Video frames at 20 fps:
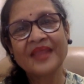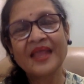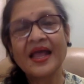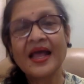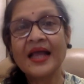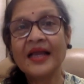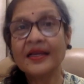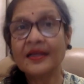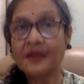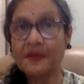
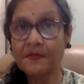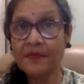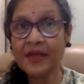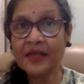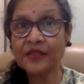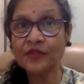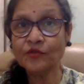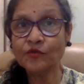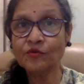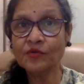I'll come back
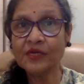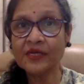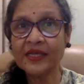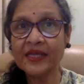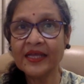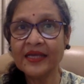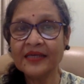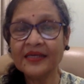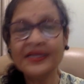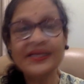soon
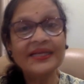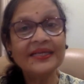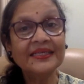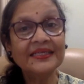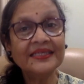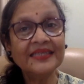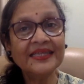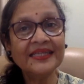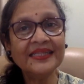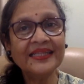again.
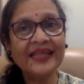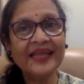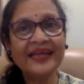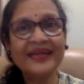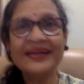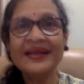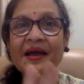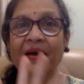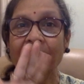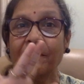Till then,
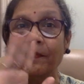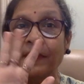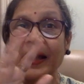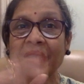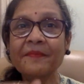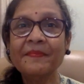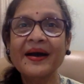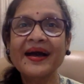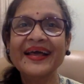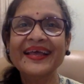bye
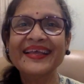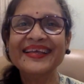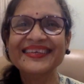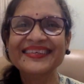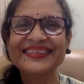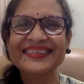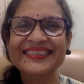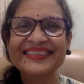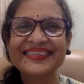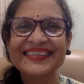bye.
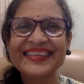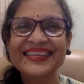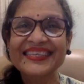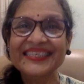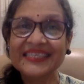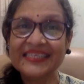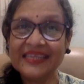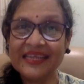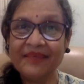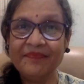
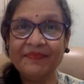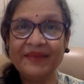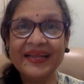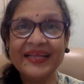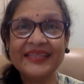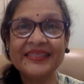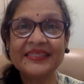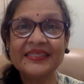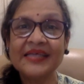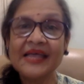Stay
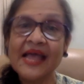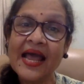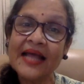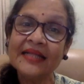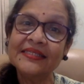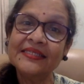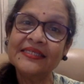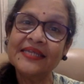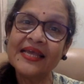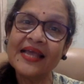blessed and
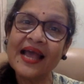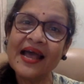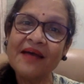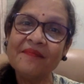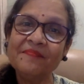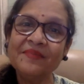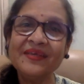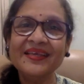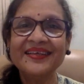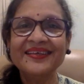stay
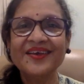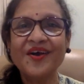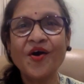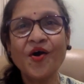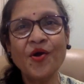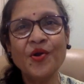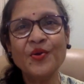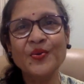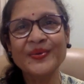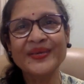happy
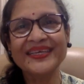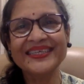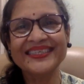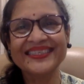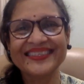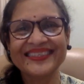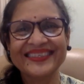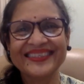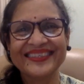always.